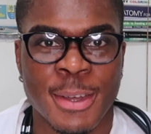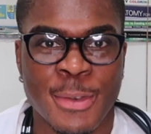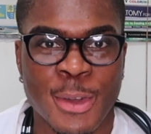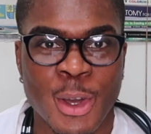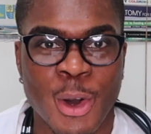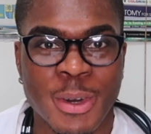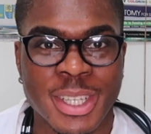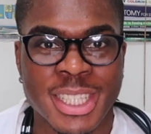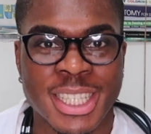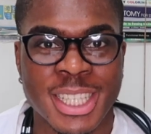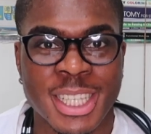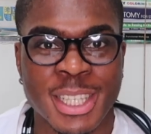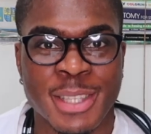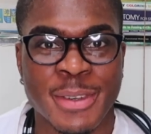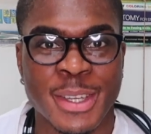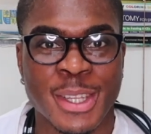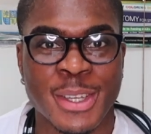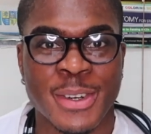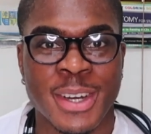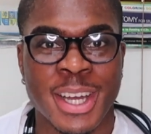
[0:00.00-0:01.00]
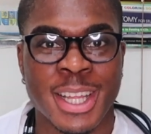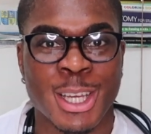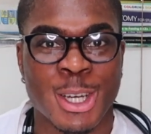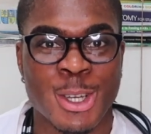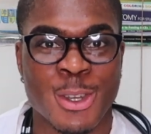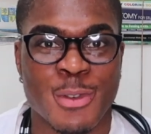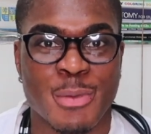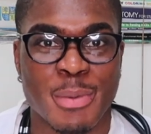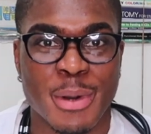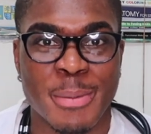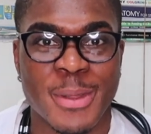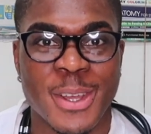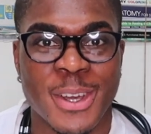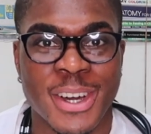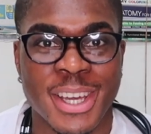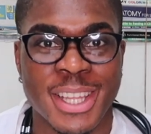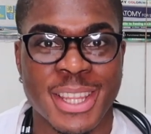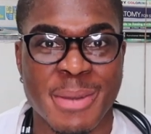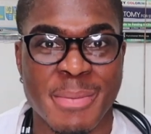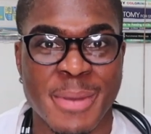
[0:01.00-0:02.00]
If you're watching this video right now, you've probably
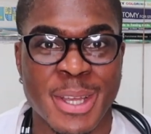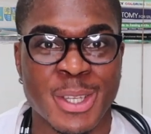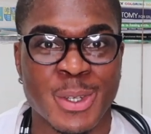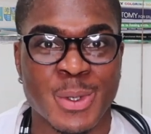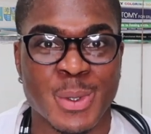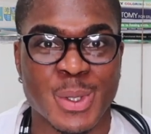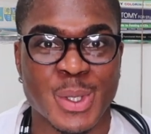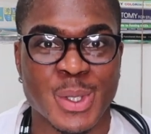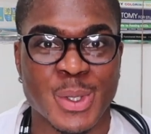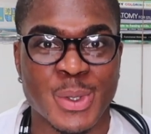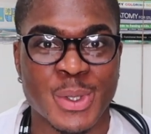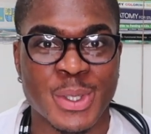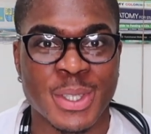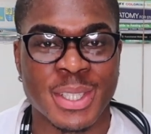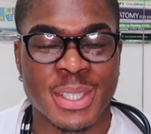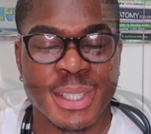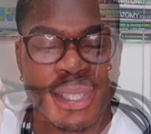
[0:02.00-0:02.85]
got into medical school.